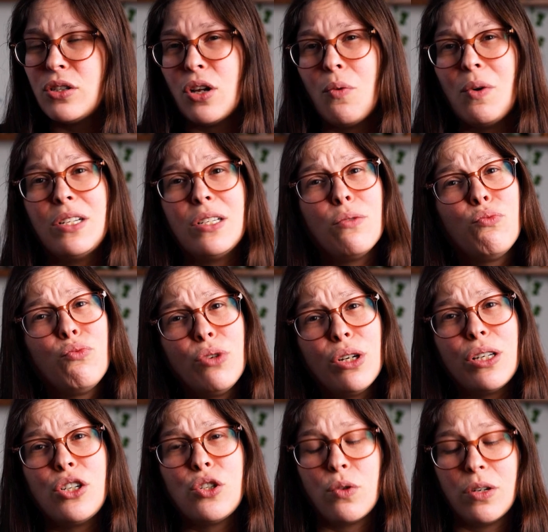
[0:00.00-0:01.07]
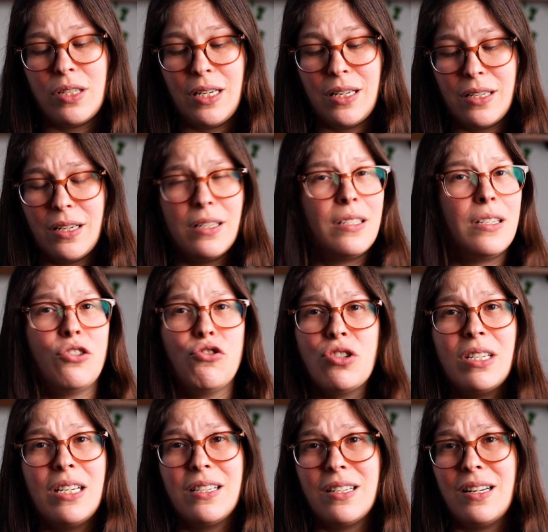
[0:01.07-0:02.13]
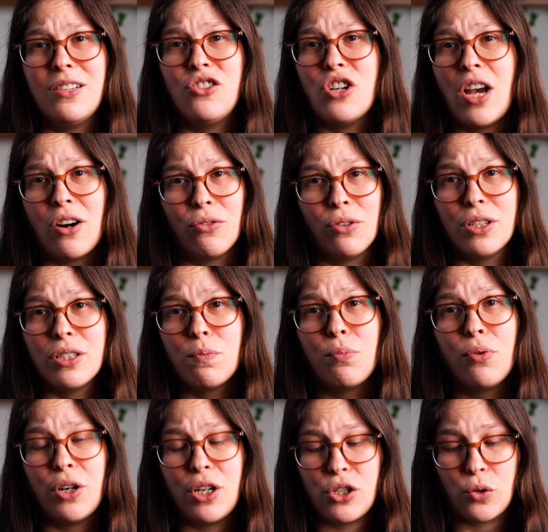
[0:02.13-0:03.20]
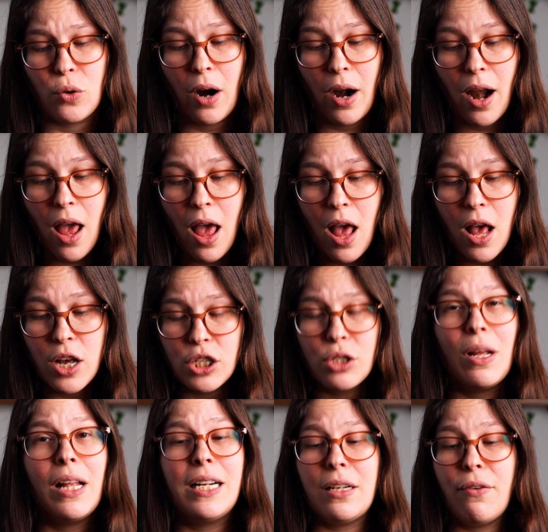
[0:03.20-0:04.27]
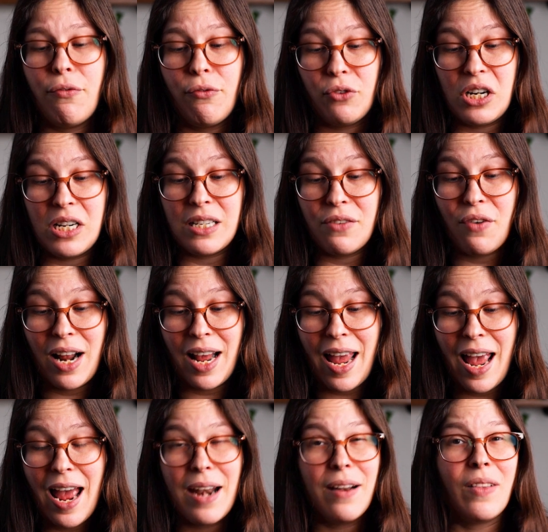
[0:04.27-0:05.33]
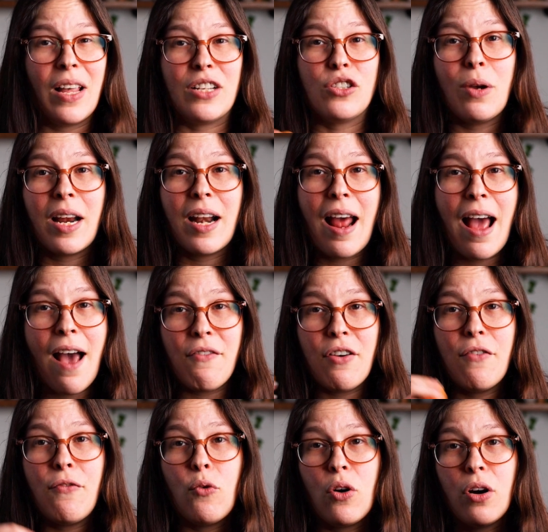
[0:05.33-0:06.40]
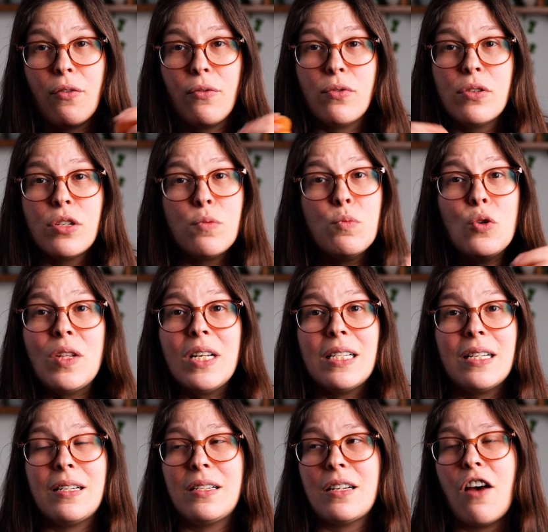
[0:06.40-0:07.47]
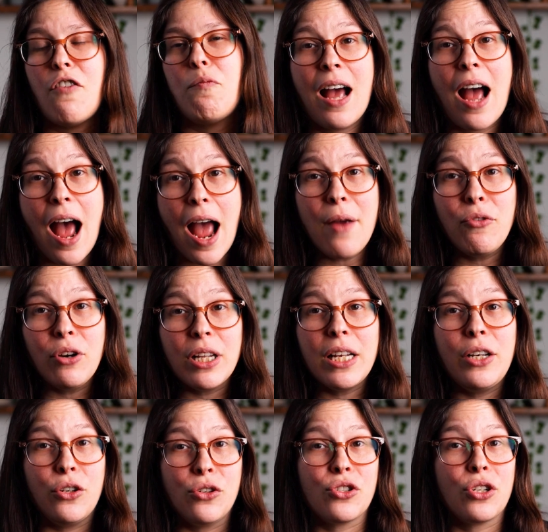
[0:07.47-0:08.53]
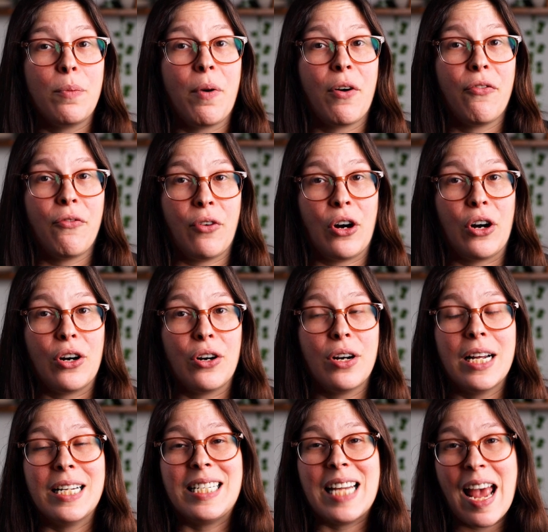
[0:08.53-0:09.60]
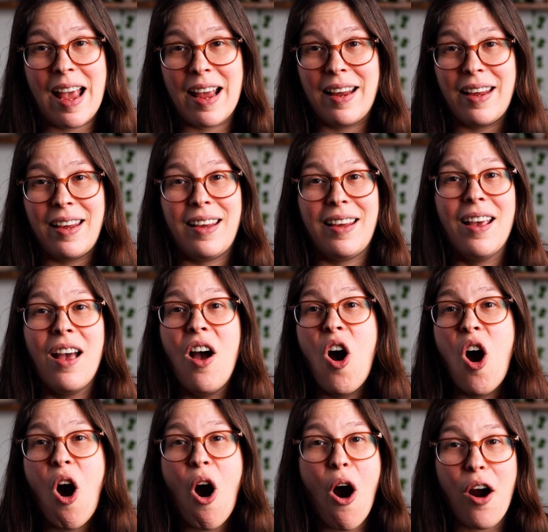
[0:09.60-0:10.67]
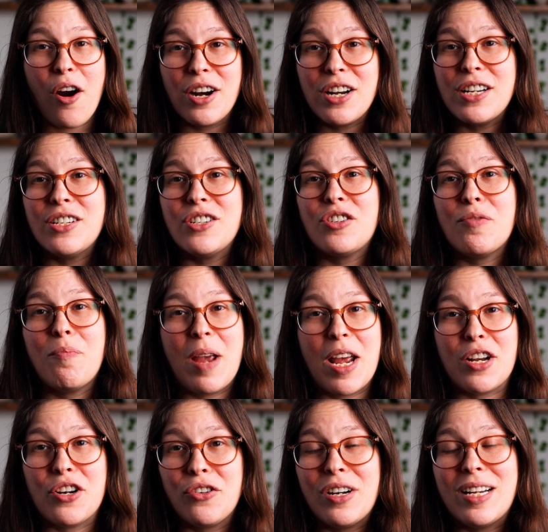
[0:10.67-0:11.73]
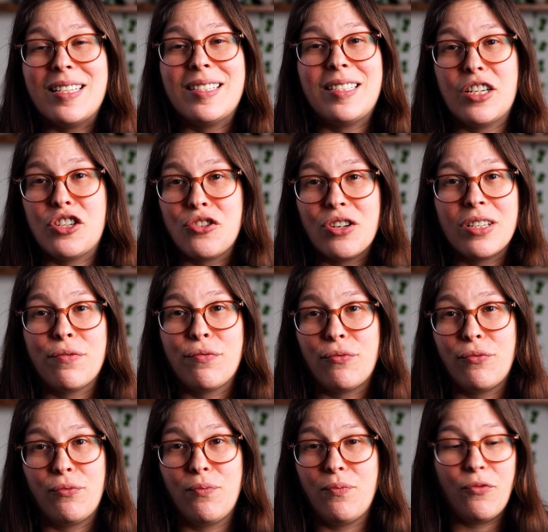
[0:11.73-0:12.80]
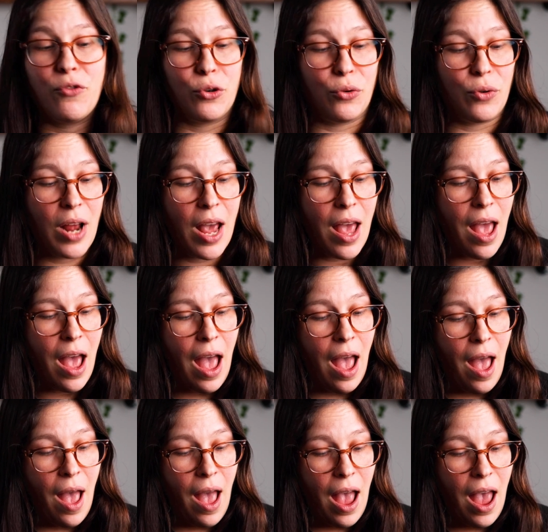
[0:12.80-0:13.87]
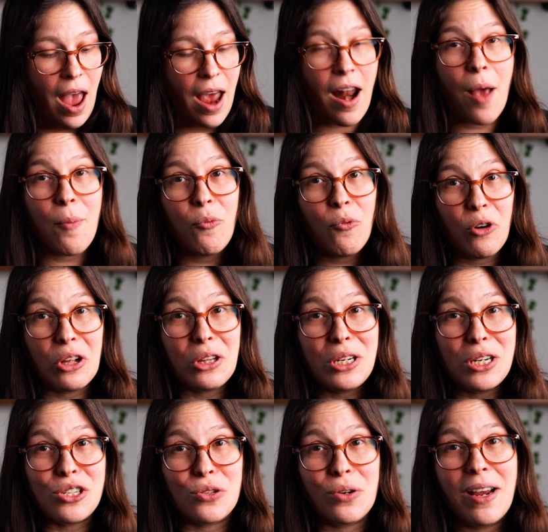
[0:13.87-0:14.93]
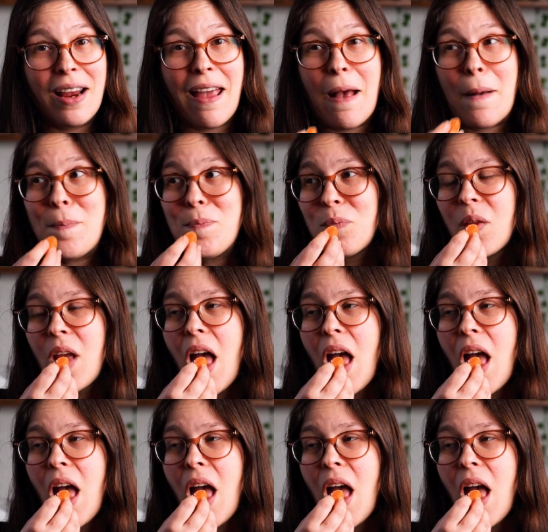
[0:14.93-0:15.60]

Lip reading: So it's a really short season. Citrus season in general is pretty short. So I like to freeze if I can, like so I can have it for smoothies and stuff. I really usually prefer a tangy orange, mandarin, citrus fruit, and I'm really enjoying it.